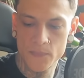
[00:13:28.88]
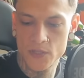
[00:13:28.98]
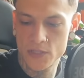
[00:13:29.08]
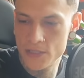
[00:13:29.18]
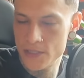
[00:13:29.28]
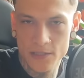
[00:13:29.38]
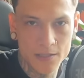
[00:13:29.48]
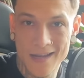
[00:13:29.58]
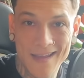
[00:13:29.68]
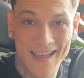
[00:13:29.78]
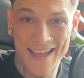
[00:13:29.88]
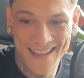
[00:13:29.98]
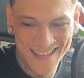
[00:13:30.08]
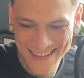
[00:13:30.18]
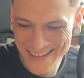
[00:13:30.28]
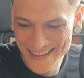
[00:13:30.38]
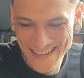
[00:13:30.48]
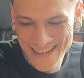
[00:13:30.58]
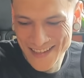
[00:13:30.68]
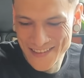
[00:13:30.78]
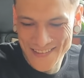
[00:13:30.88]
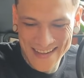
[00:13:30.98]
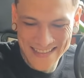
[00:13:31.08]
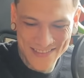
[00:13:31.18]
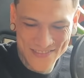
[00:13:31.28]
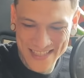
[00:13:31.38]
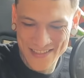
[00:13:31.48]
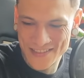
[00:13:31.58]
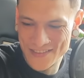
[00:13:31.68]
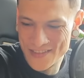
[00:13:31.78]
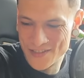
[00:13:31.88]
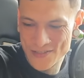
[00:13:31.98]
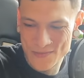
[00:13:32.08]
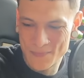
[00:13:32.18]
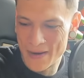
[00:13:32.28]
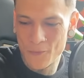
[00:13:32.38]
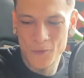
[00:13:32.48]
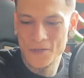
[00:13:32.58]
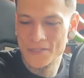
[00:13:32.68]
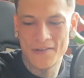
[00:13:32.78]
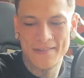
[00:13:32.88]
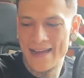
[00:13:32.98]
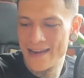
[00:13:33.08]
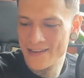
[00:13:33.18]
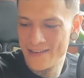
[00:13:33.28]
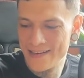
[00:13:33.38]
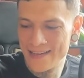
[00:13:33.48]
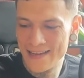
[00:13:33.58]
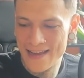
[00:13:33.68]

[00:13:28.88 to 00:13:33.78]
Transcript: Psh. You guys, I'm telling you, my words are not cutting it.